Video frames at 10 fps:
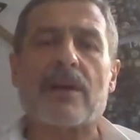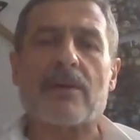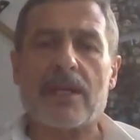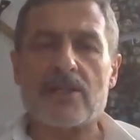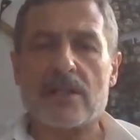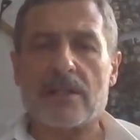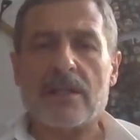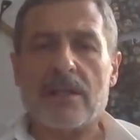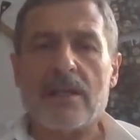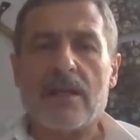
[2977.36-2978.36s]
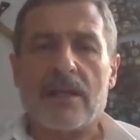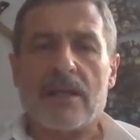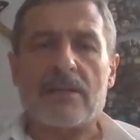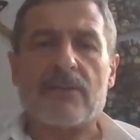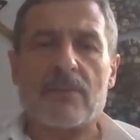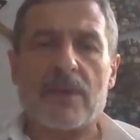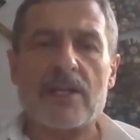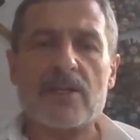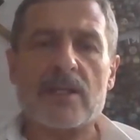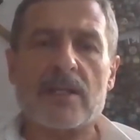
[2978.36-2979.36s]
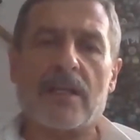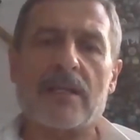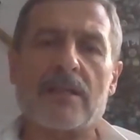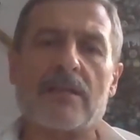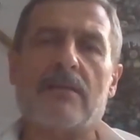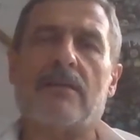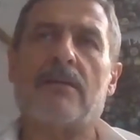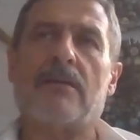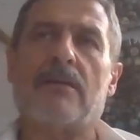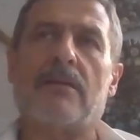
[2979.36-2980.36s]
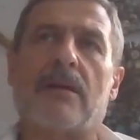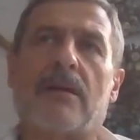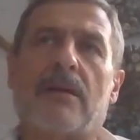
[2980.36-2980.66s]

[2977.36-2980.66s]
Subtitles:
information, and